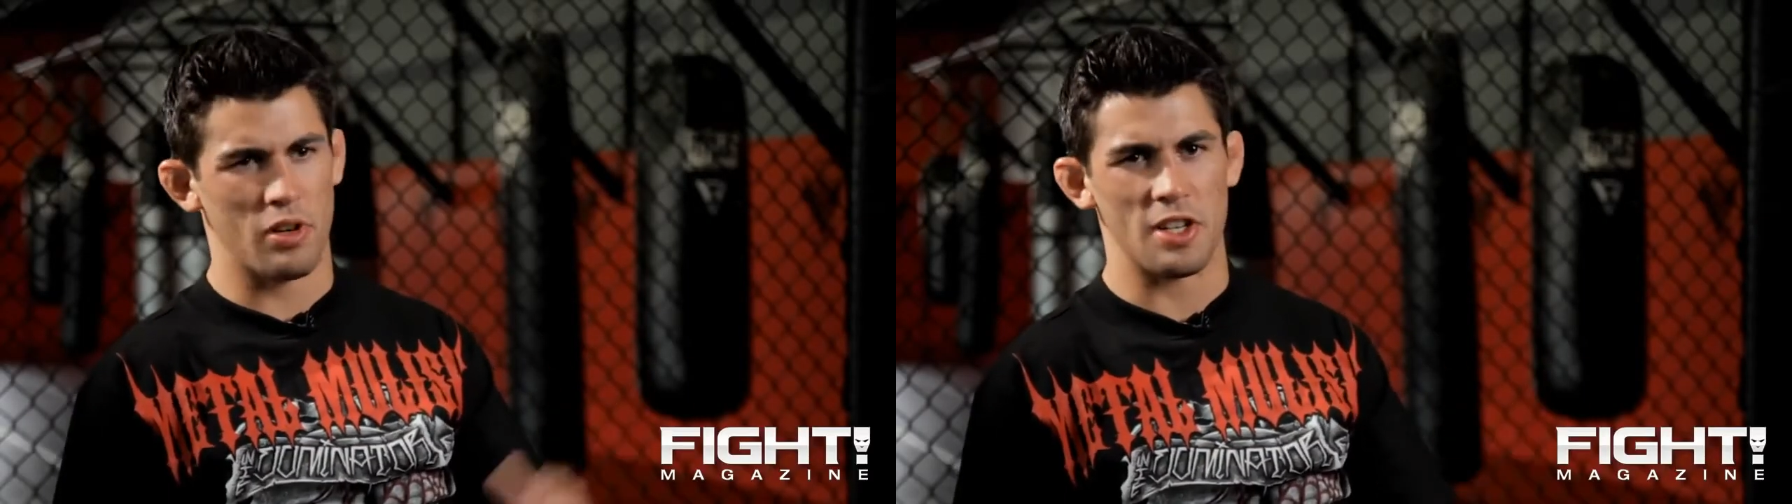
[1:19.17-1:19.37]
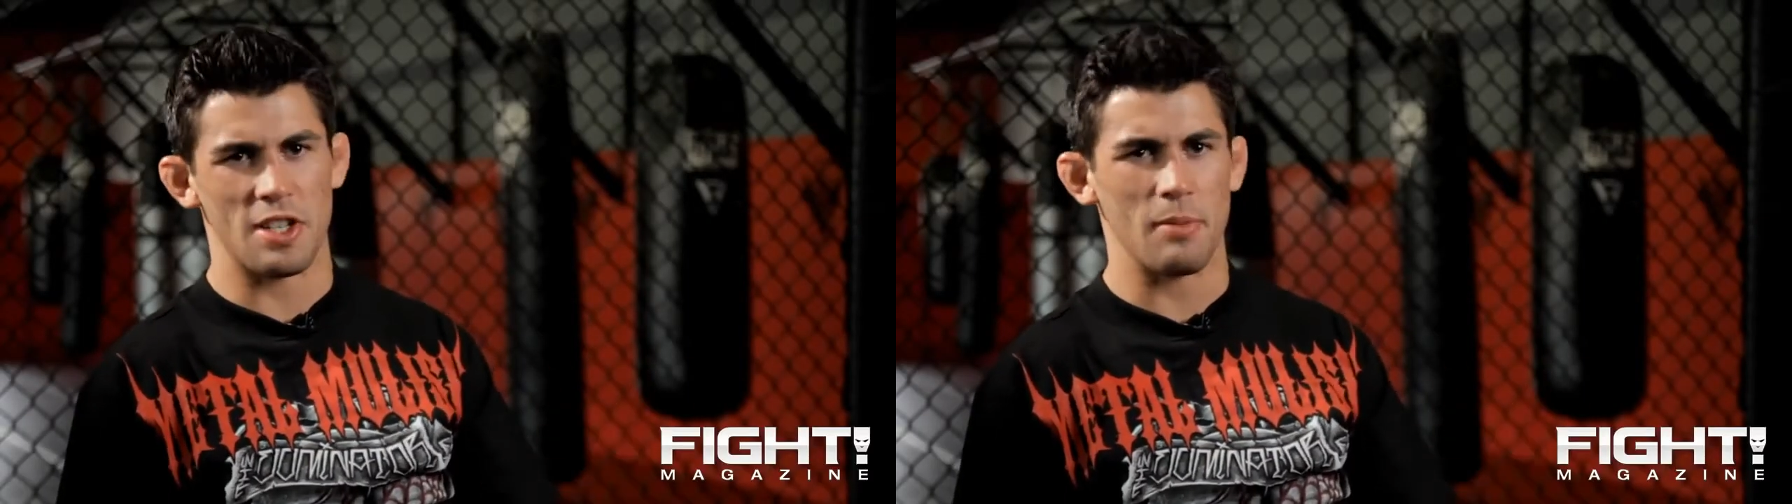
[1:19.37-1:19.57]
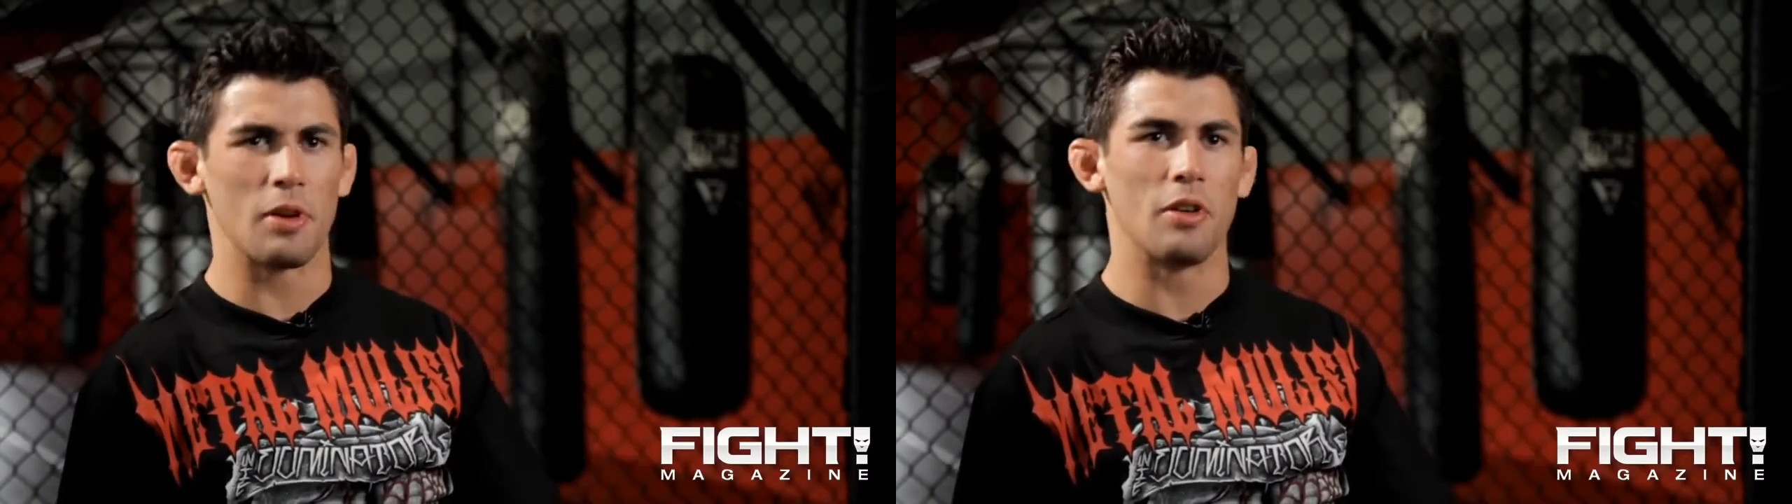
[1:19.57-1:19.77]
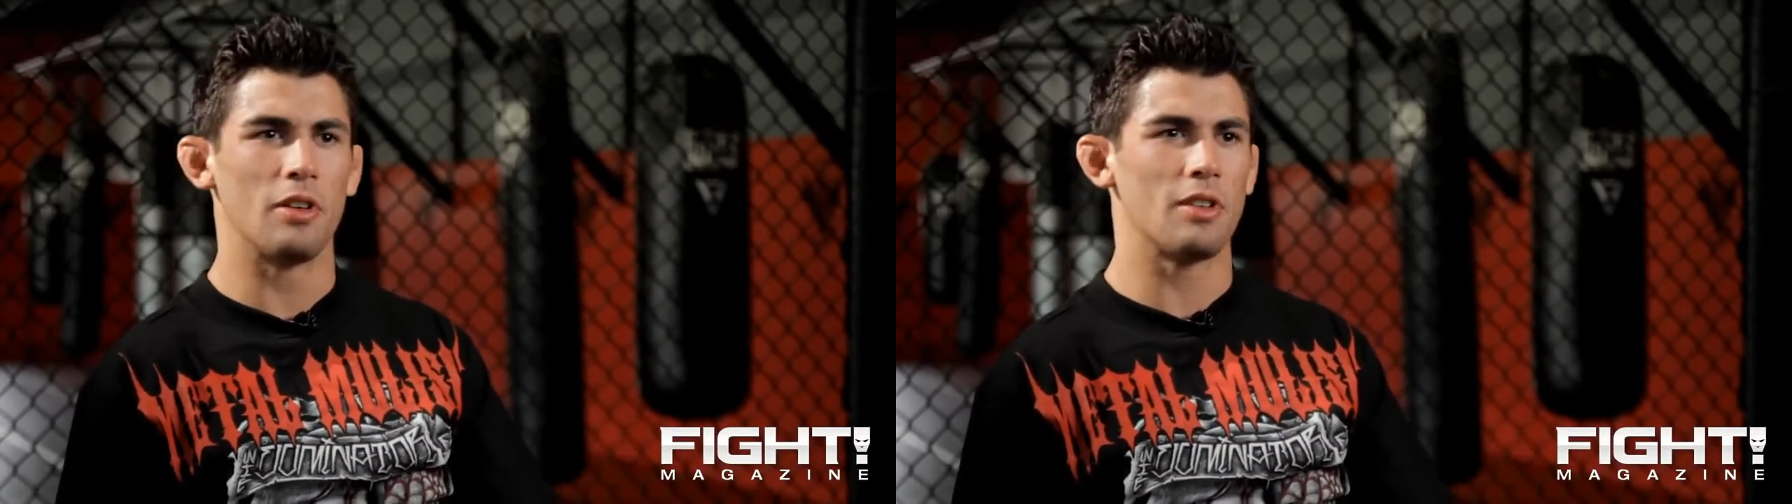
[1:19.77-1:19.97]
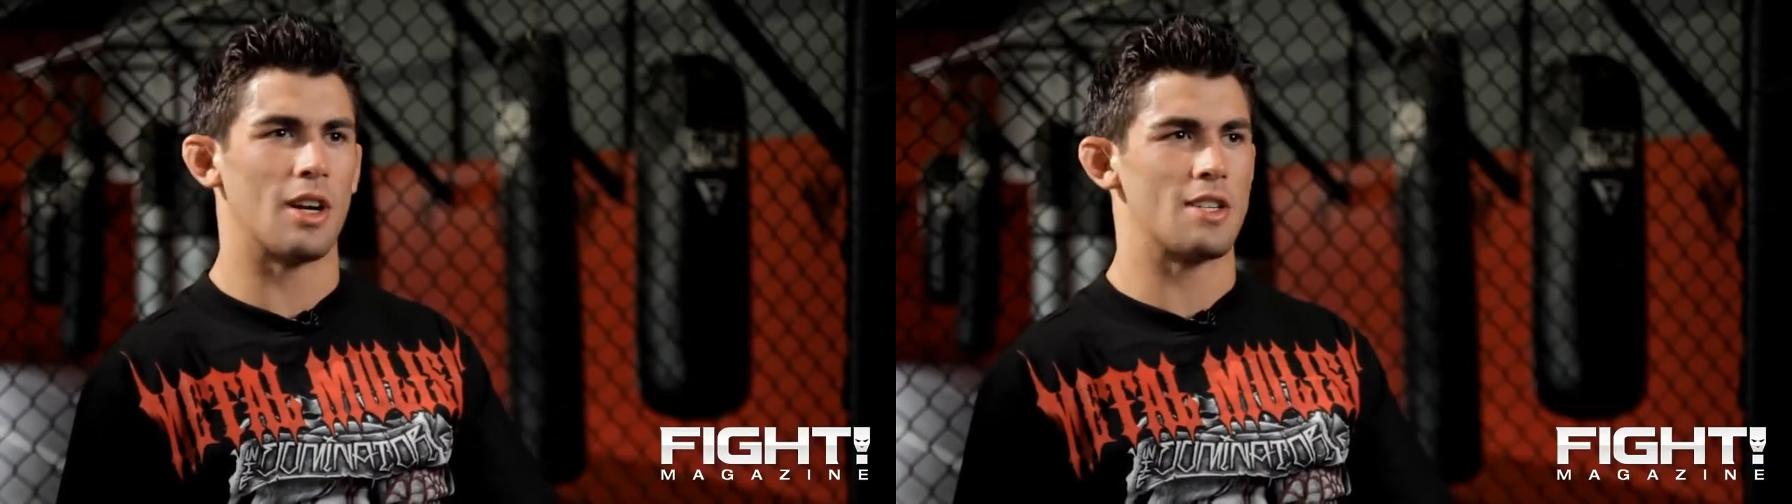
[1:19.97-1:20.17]
pretty
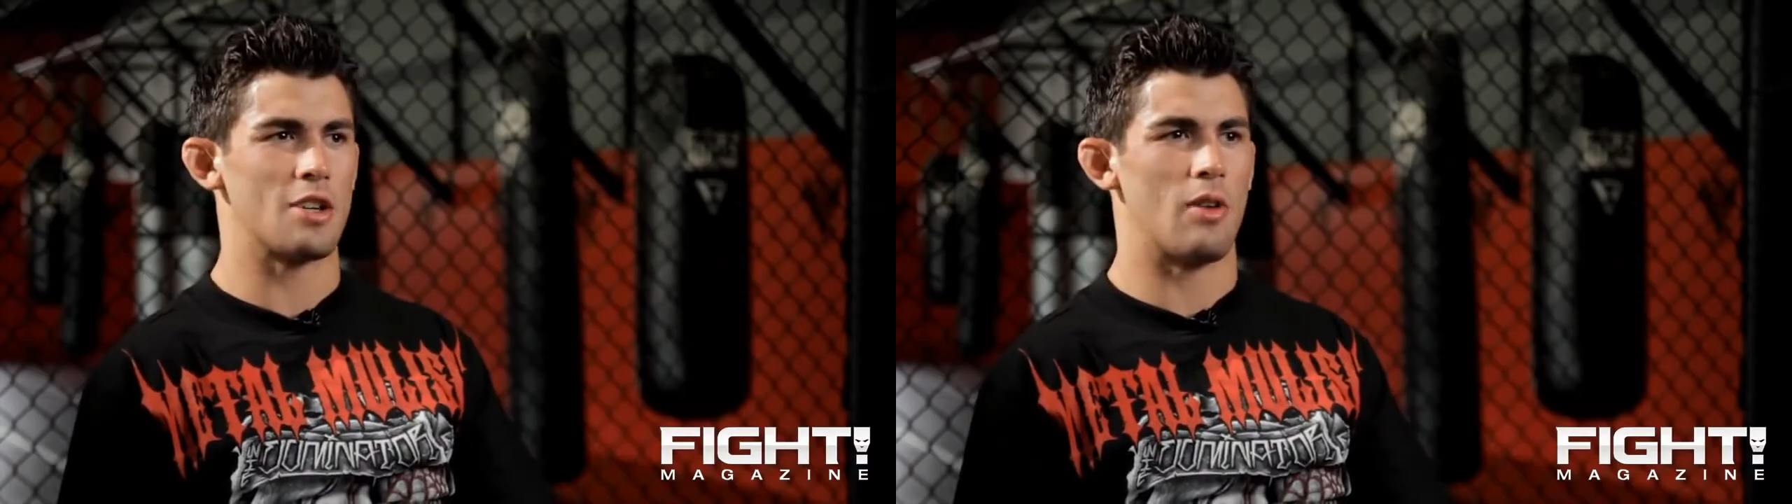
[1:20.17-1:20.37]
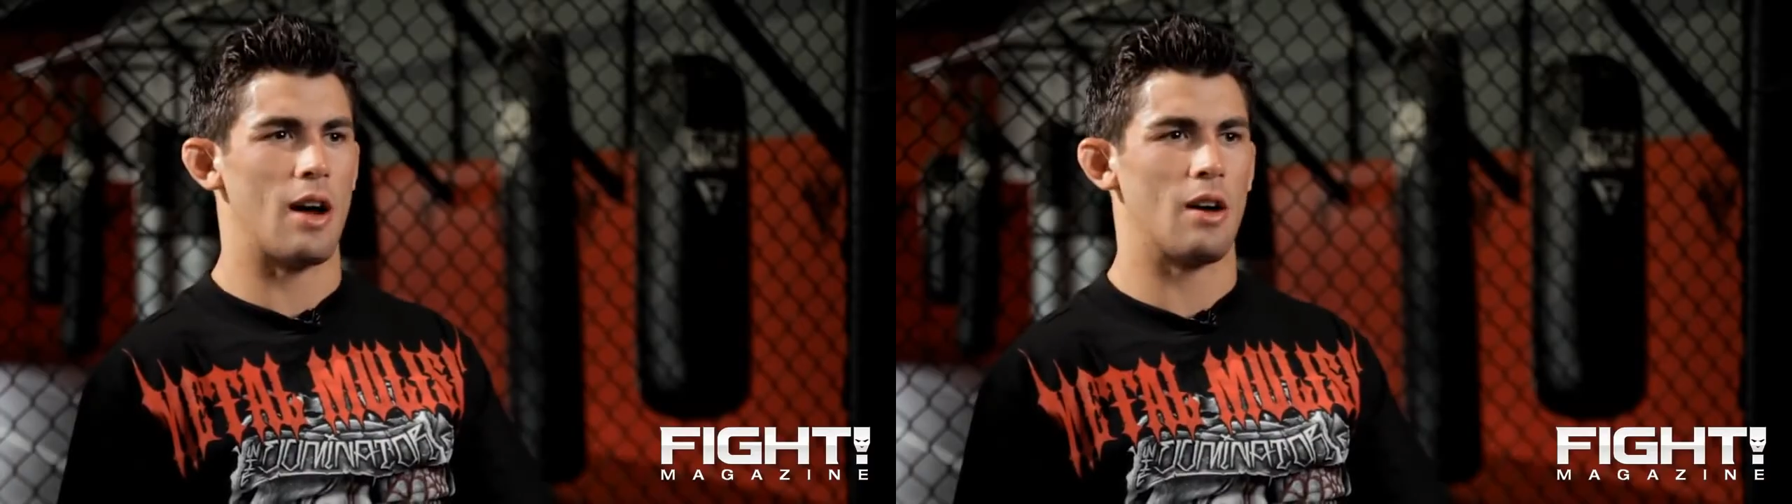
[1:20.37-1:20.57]
typical. Got to go